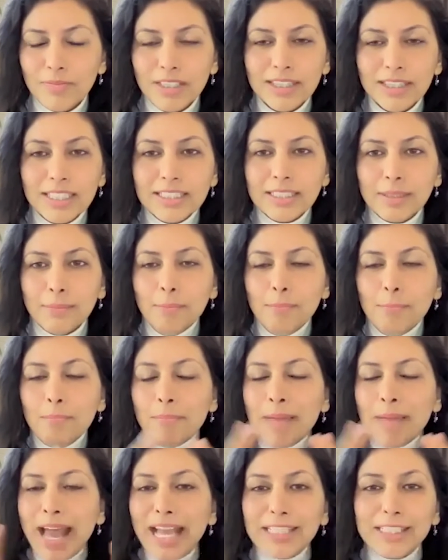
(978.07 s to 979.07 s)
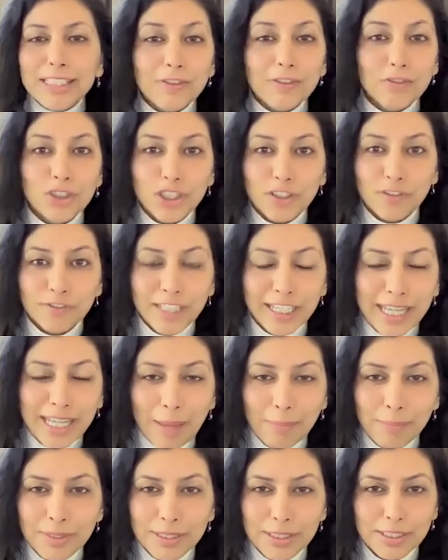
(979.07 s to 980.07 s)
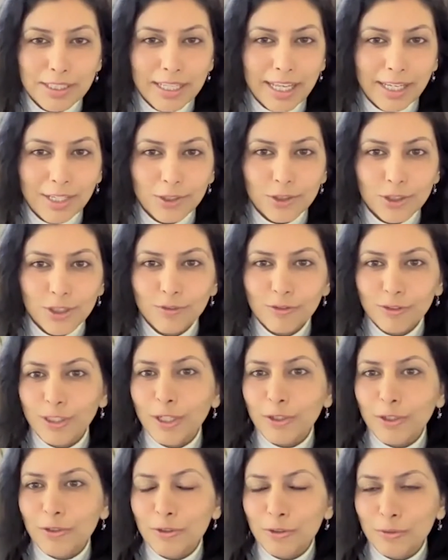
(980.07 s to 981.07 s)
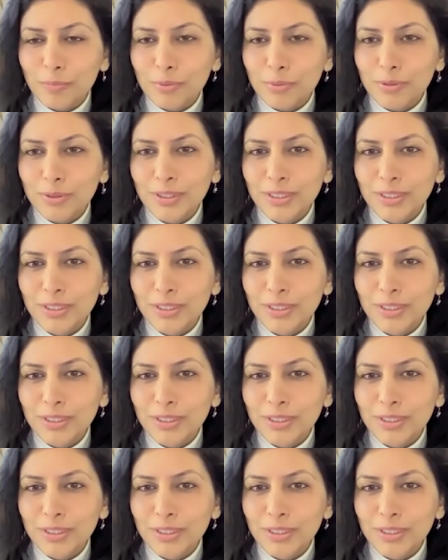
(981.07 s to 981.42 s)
there's a massive shift that happens in energy for that group.